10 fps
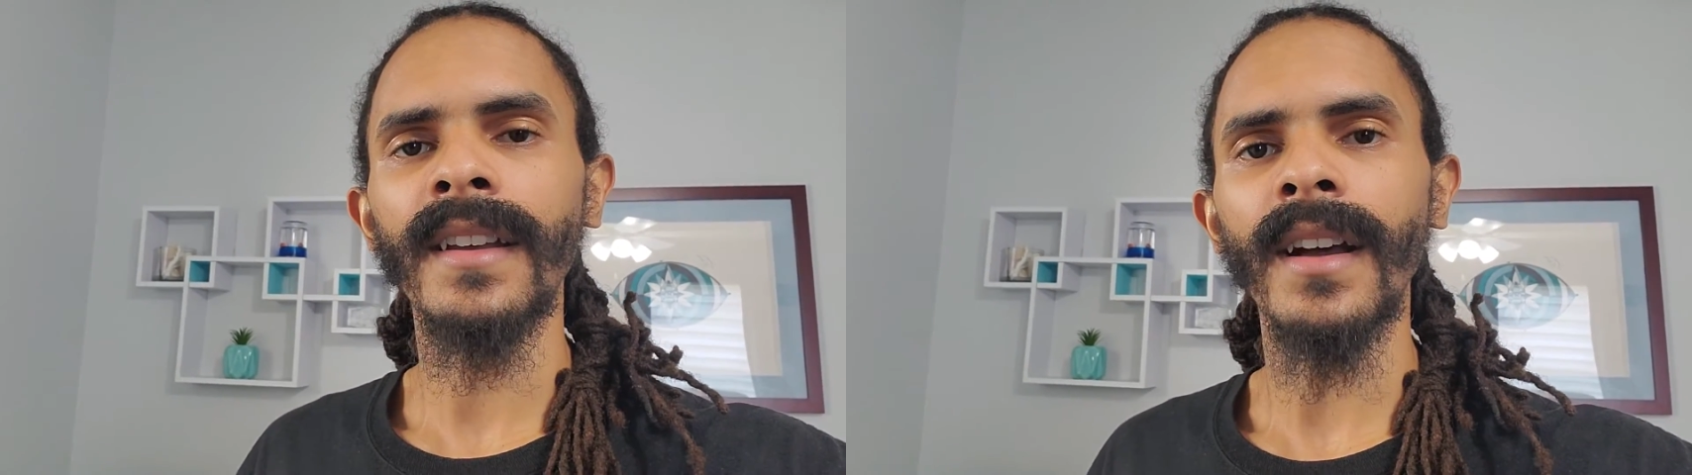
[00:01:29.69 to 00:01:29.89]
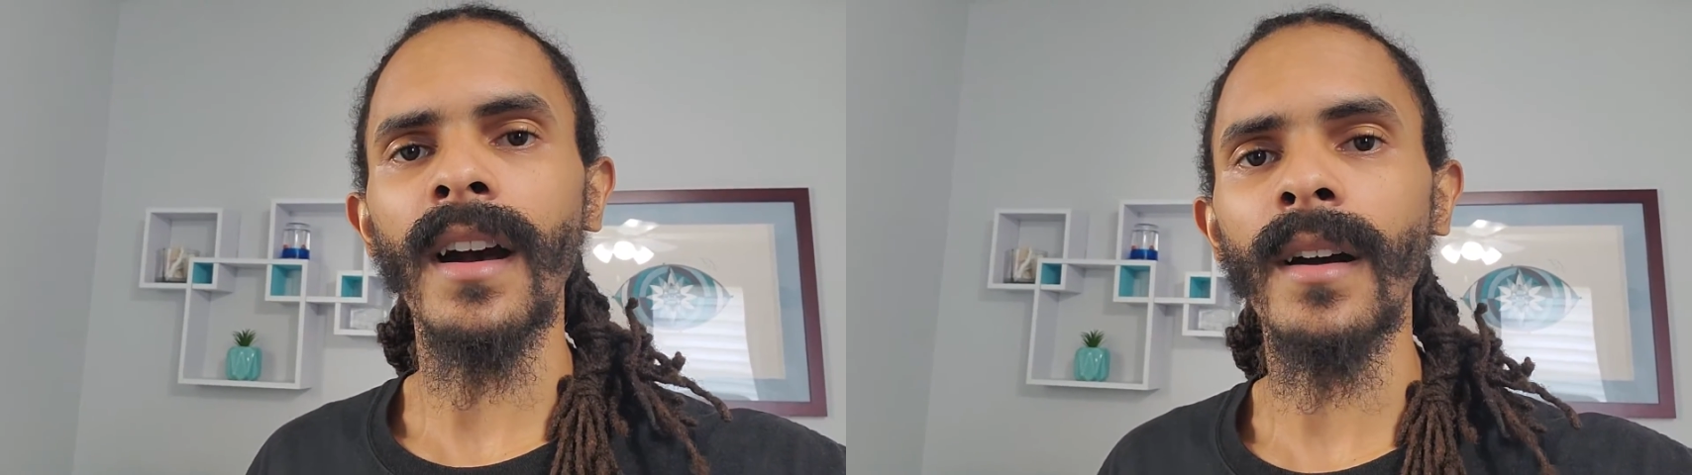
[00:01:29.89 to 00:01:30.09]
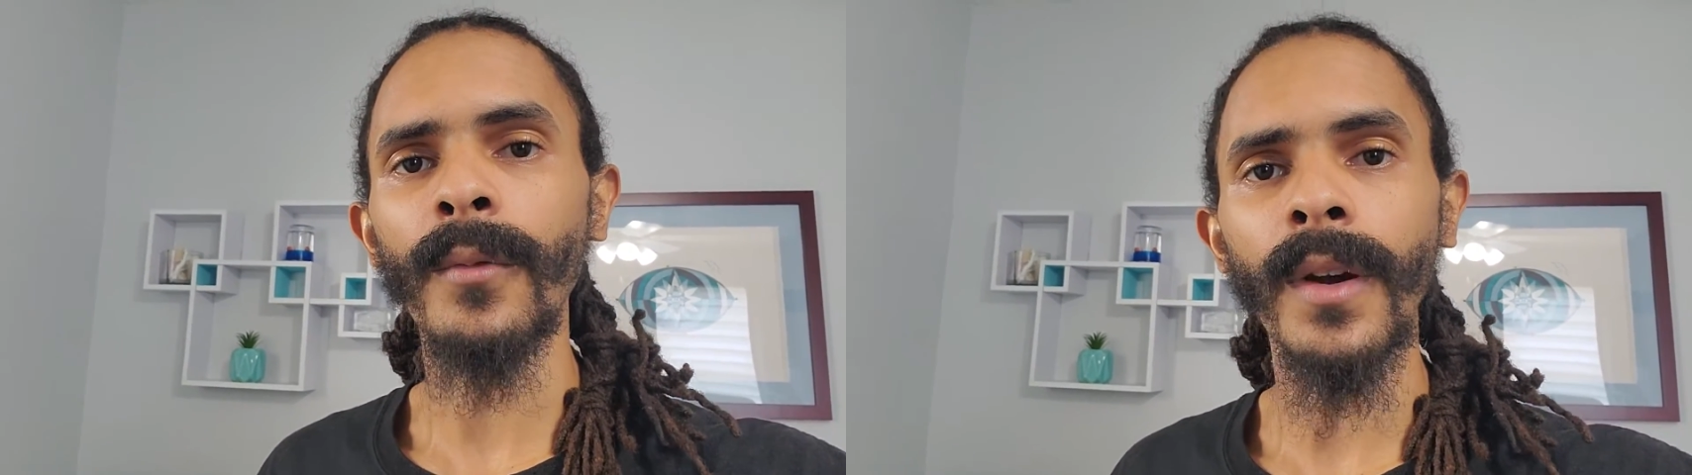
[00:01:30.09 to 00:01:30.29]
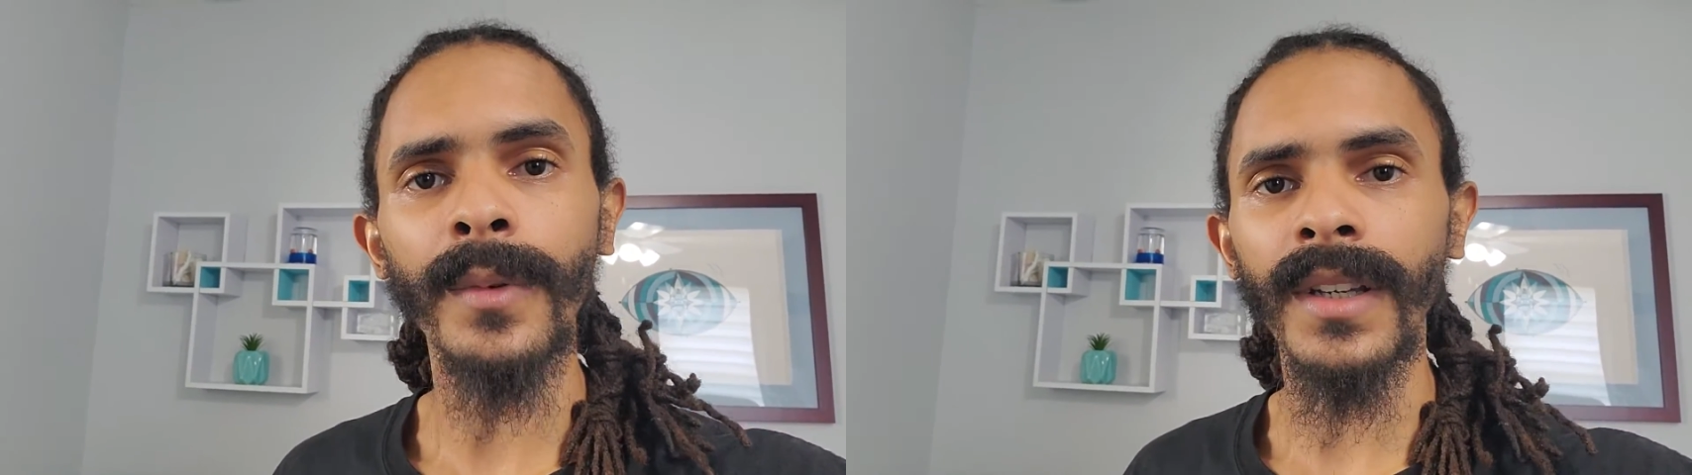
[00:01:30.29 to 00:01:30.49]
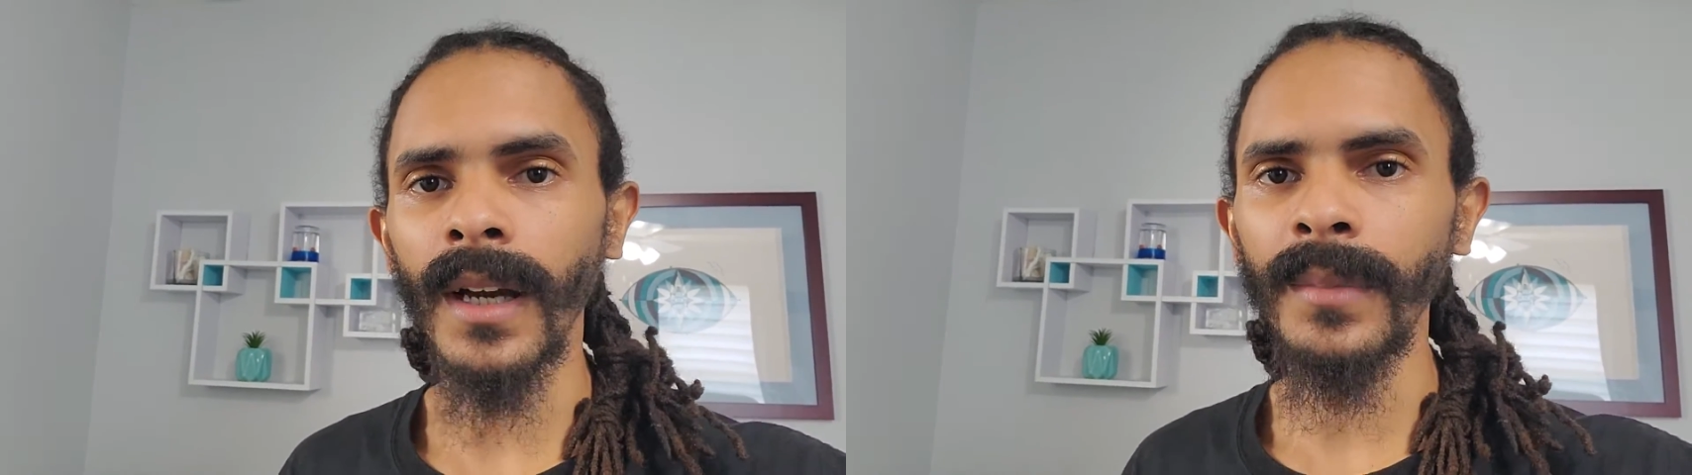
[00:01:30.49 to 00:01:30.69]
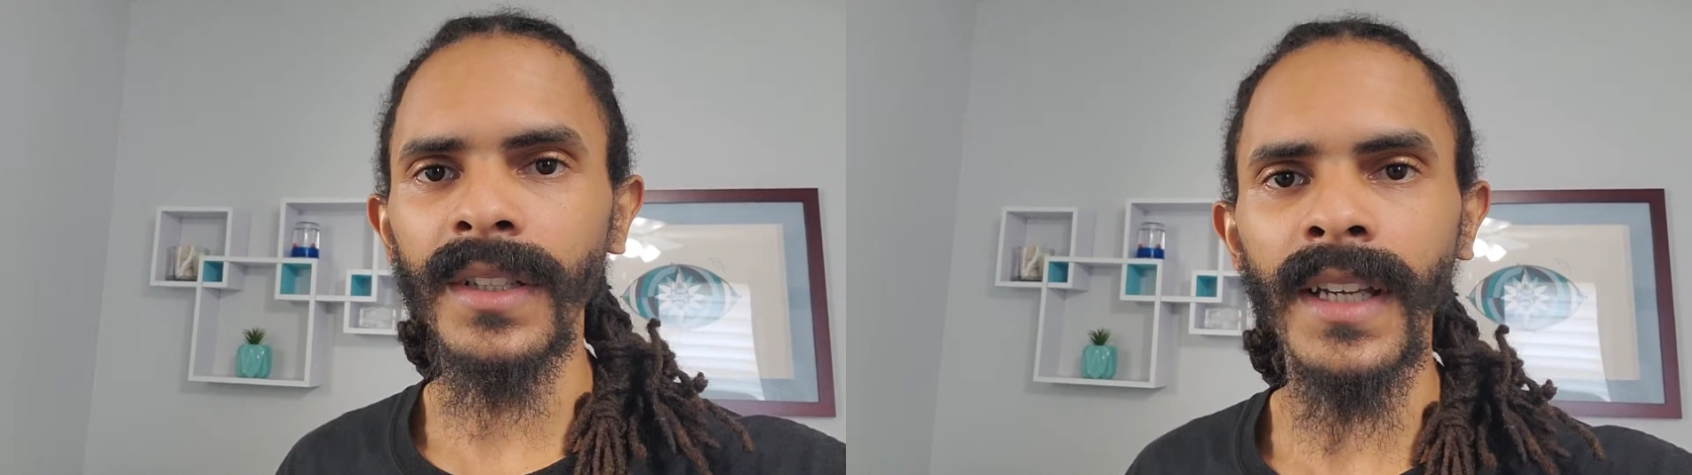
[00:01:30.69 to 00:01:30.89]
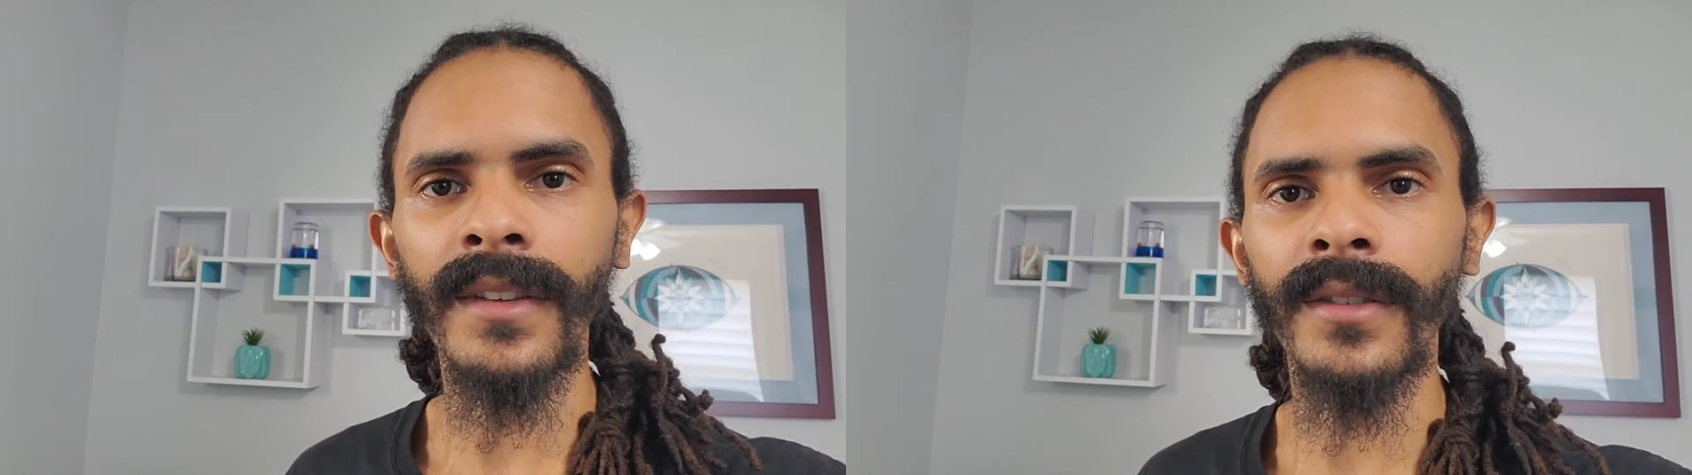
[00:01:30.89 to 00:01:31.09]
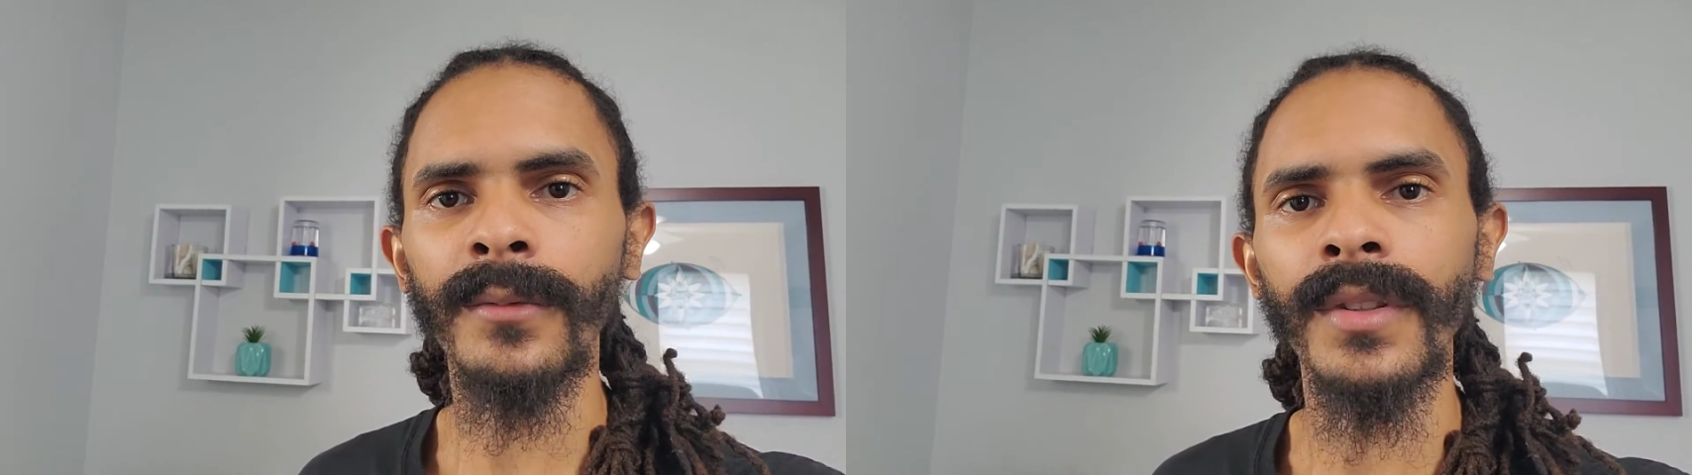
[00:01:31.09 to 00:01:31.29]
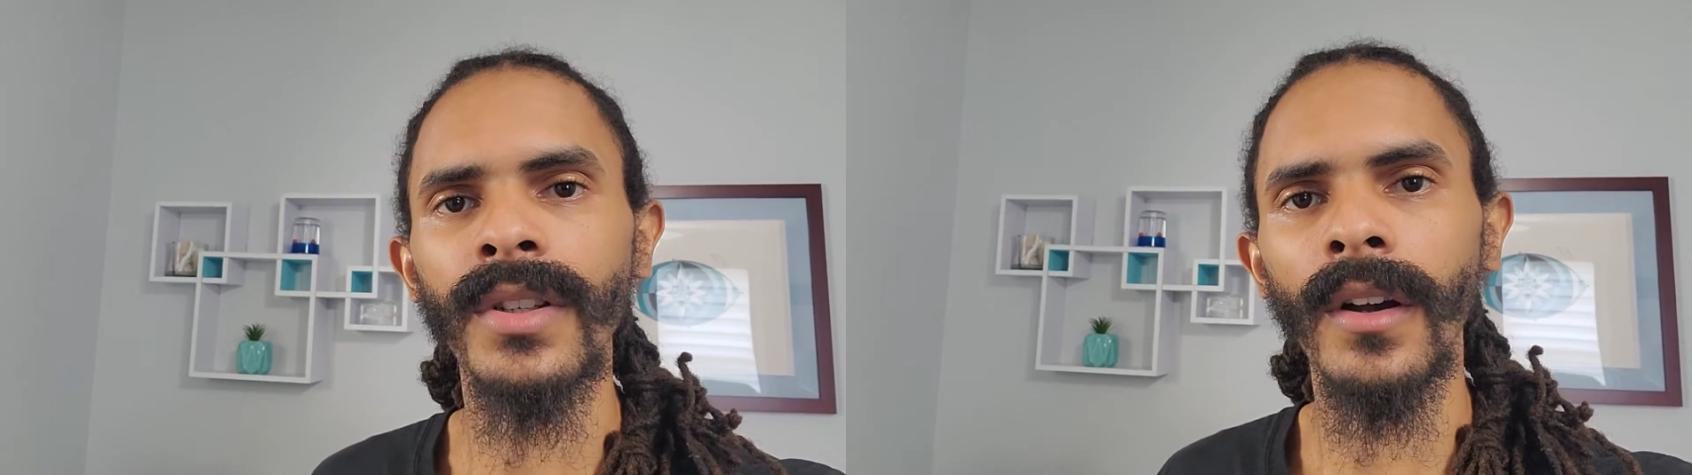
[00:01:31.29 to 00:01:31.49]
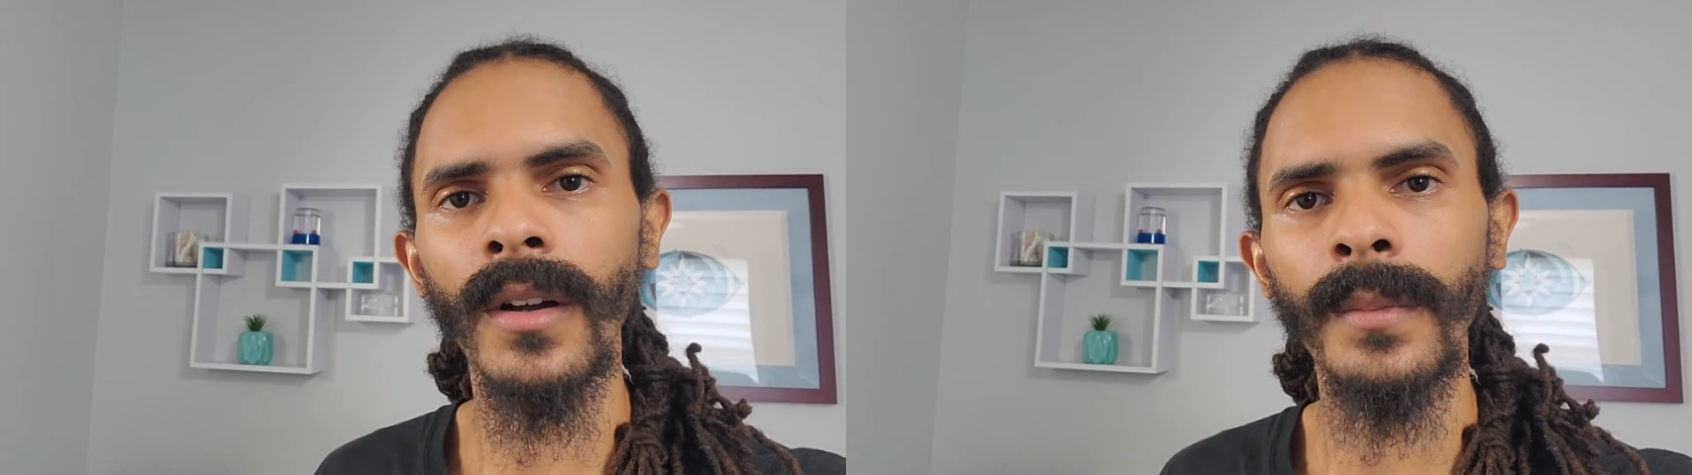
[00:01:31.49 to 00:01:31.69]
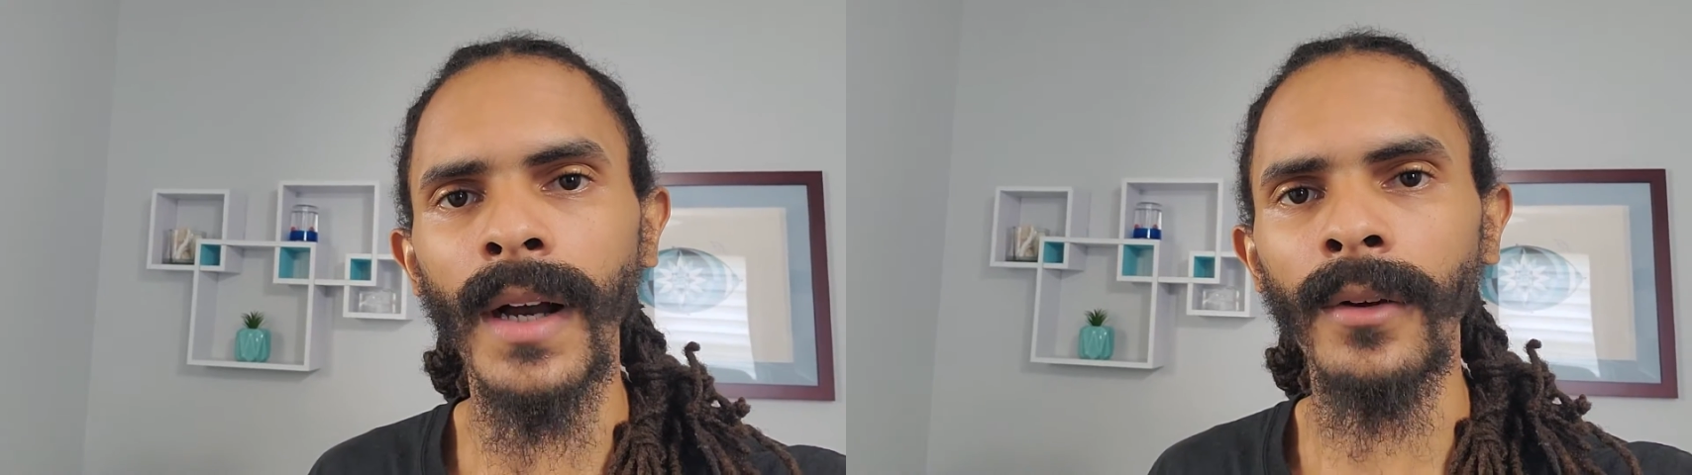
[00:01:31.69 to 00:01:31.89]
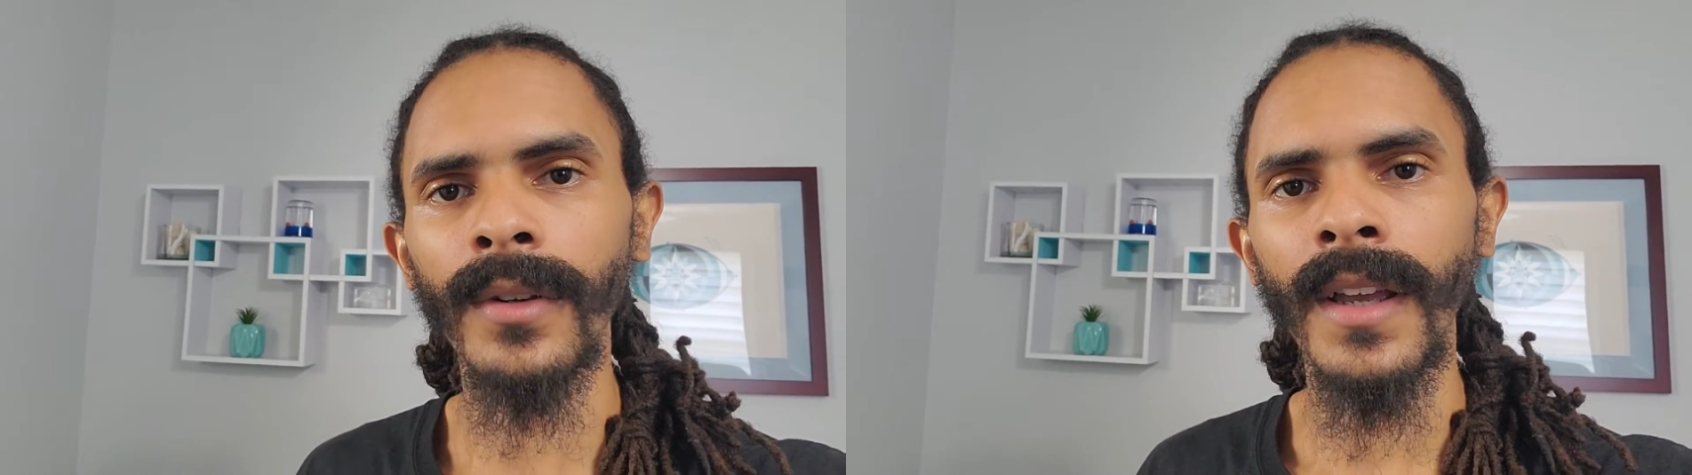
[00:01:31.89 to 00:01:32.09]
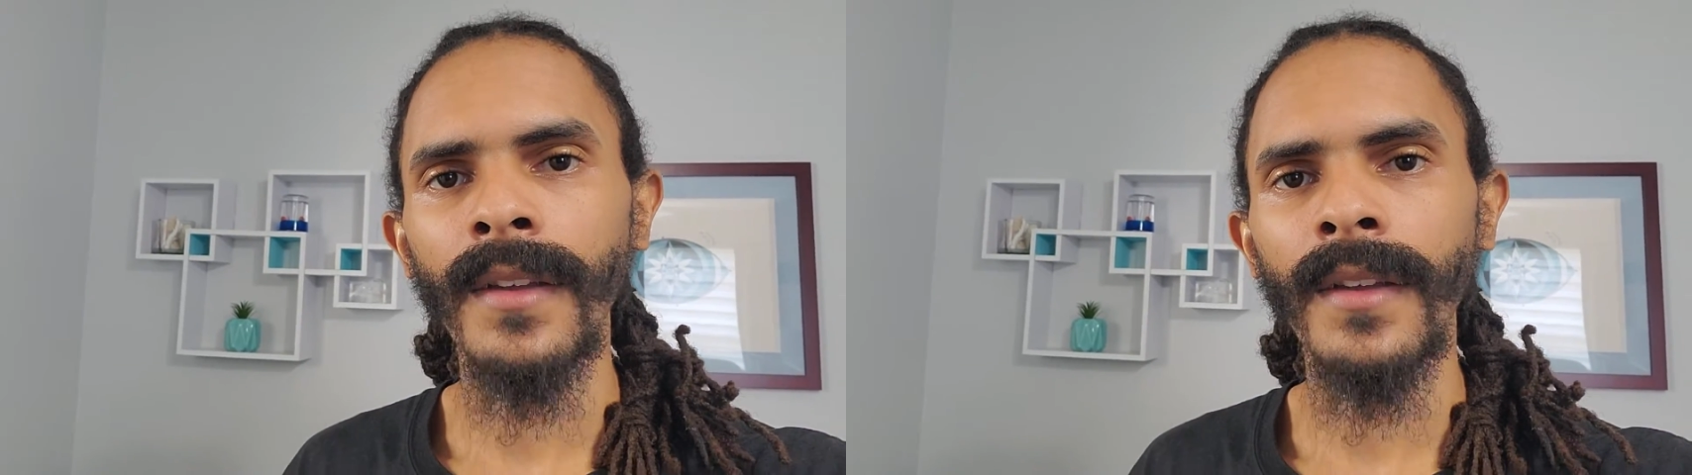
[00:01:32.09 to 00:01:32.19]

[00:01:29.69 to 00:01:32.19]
where we come together, we talk about